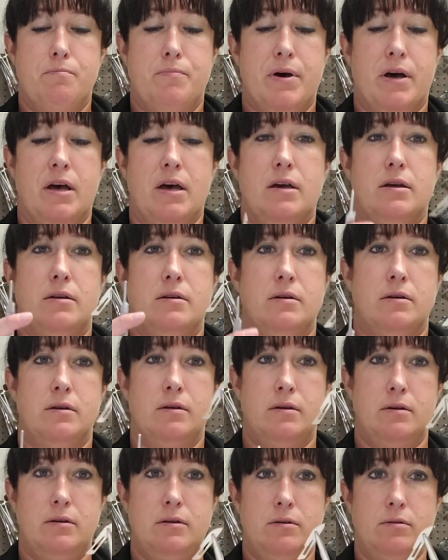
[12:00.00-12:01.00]
But
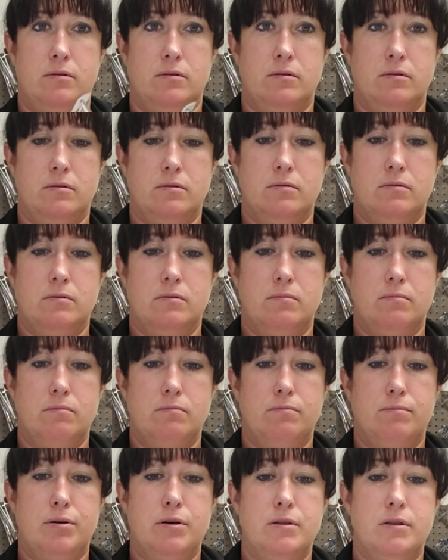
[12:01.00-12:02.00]
you'll
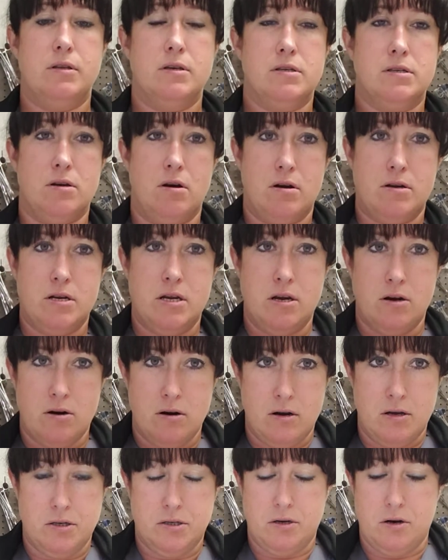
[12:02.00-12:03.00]
put this on here
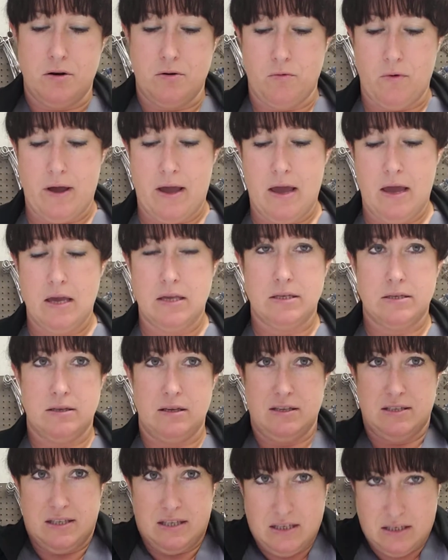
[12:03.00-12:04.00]
a certain way.
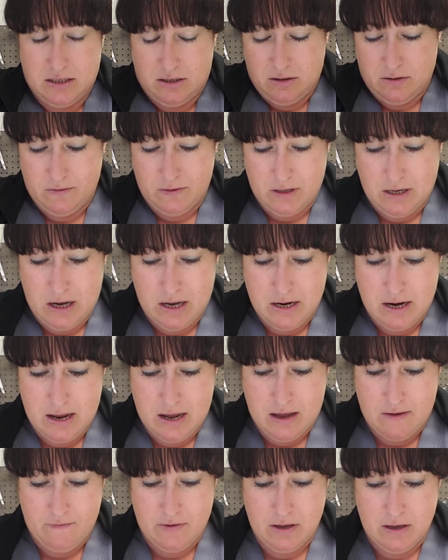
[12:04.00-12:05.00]
It's easier if you kind of
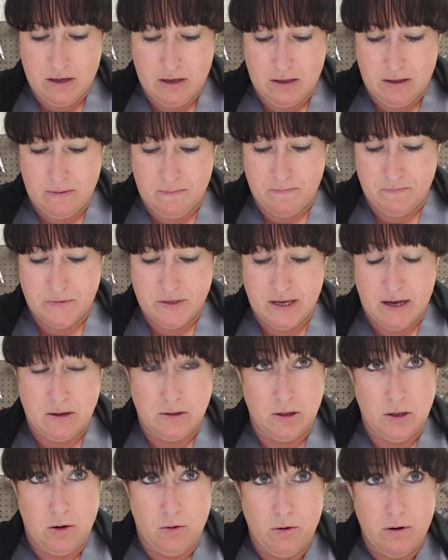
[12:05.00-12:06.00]
have it down
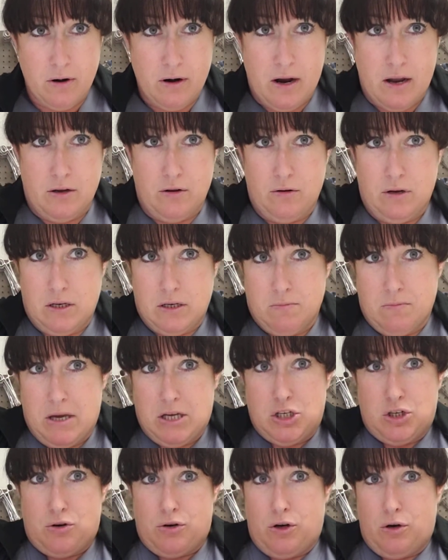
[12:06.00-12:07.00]
lower, and you need to make
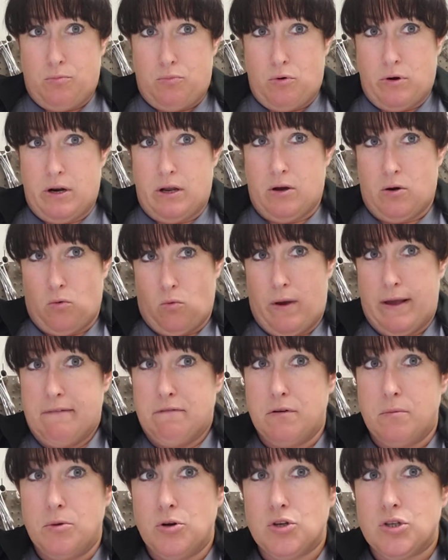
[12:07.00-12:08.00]
sure you're pointing away
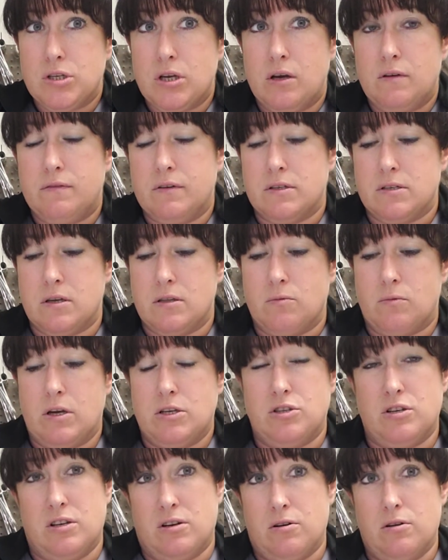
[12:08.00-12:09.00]
from yourself, because
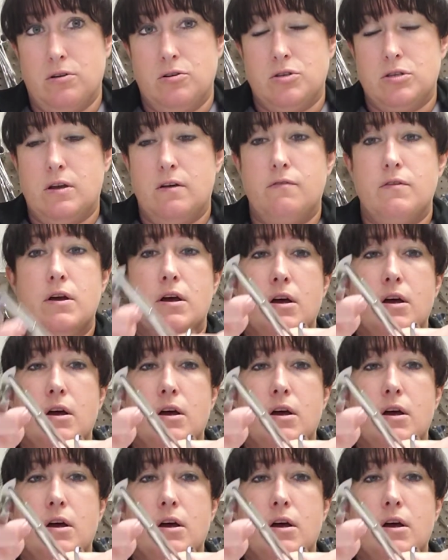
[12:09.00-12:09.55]
otherwise you can hurt yourself.